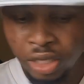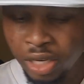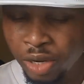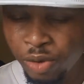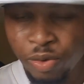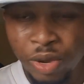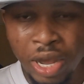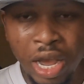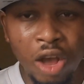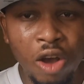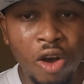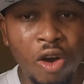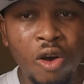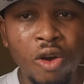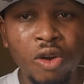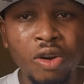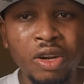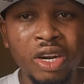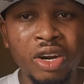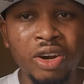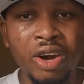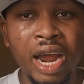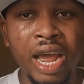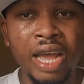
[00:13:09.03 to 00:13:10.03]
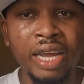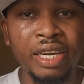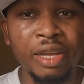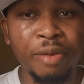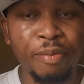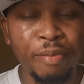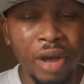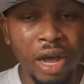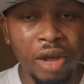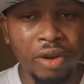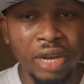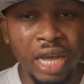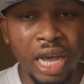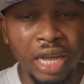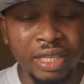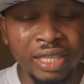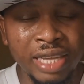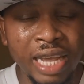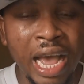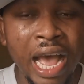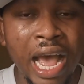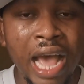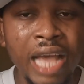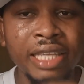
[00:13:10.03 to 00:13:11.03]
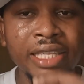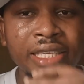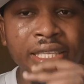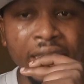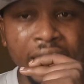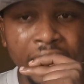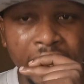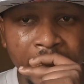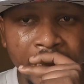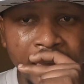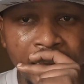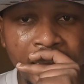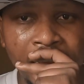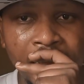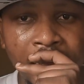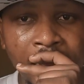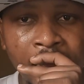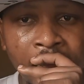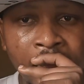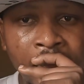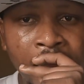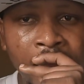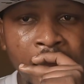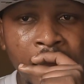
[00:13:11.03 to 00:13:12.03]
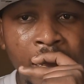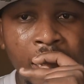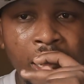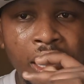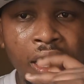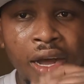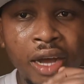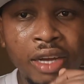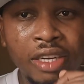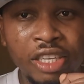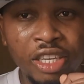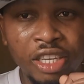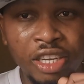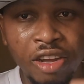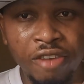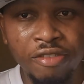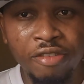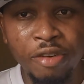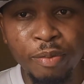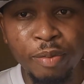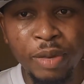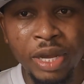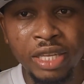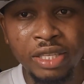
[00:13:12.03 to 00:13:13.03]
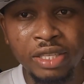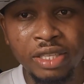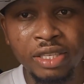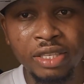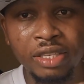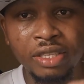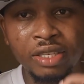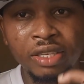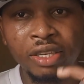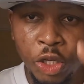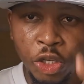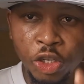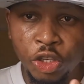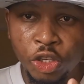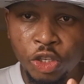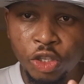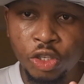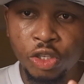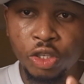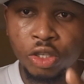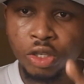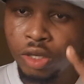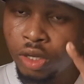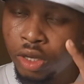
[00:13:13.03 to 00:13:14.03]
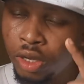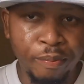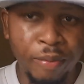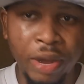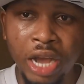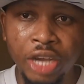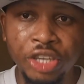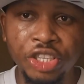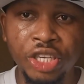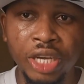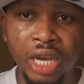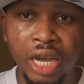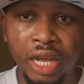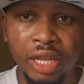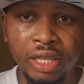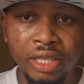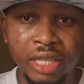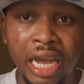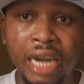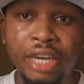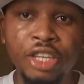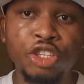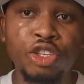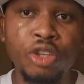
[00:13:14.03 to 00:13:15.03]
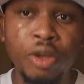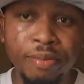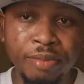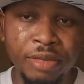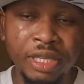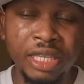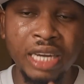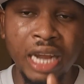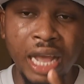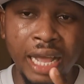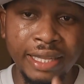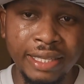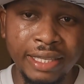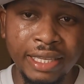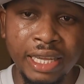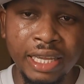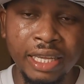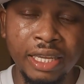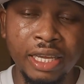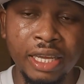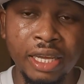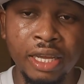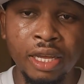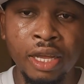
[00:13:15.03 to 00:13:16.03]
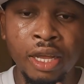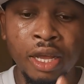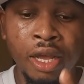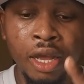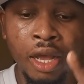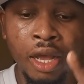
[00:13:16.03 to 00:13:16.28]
They were all crying about that. I think the government is partial. That is something I think,